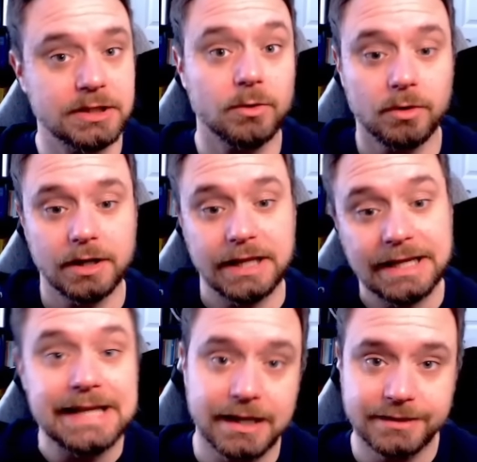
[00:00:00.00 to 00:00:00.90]
or an
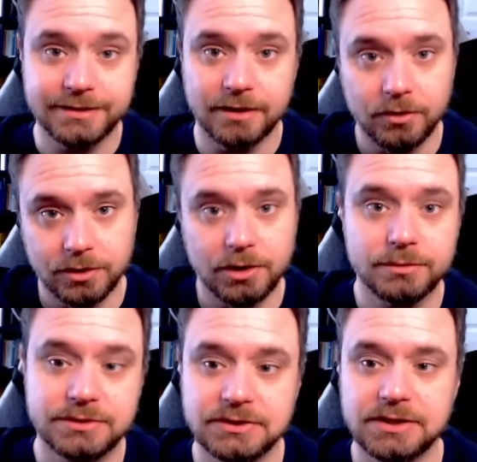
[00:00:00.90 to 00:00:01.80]
index of all the
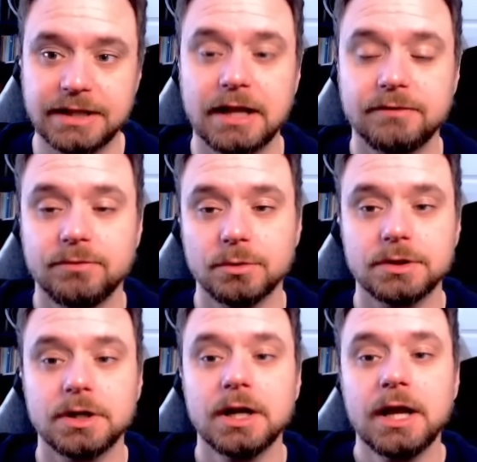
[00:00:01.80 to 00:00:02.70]
notes inside that
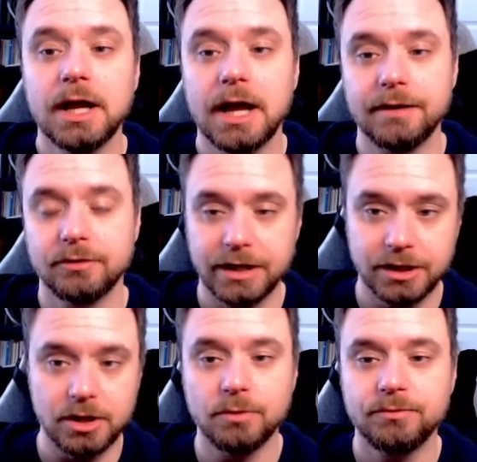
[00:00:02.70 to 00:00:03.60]
folder and create a
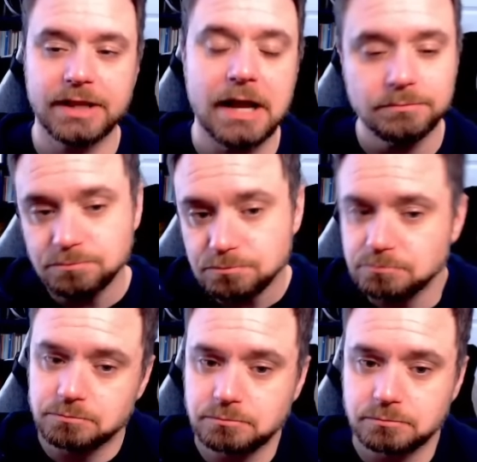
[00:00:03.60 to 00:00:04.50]
note for that,
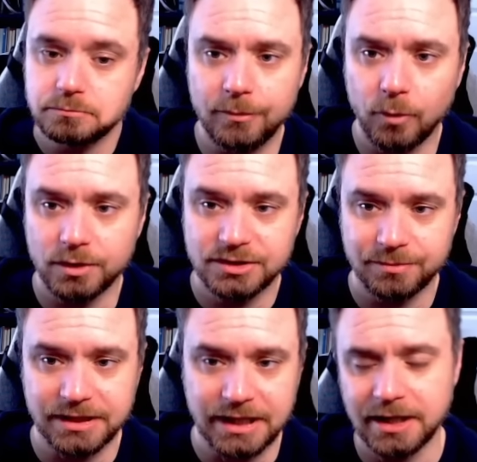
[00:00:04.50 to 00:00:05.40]
or
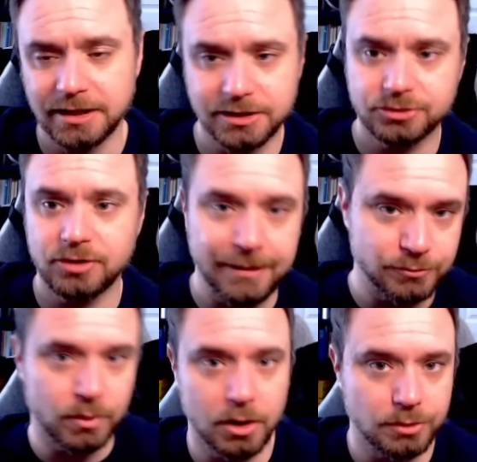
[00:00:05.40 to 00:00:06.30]
something that kind of describes
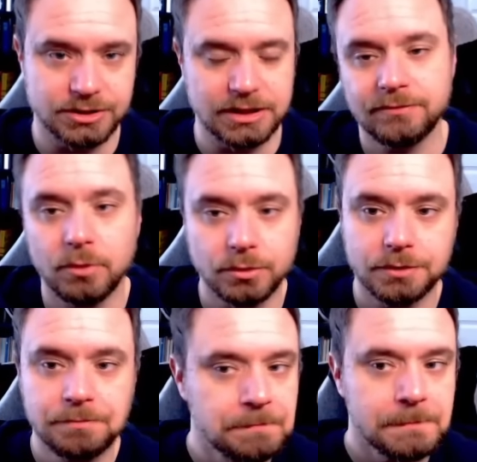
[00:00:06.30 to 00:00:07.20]
what goes in that folder.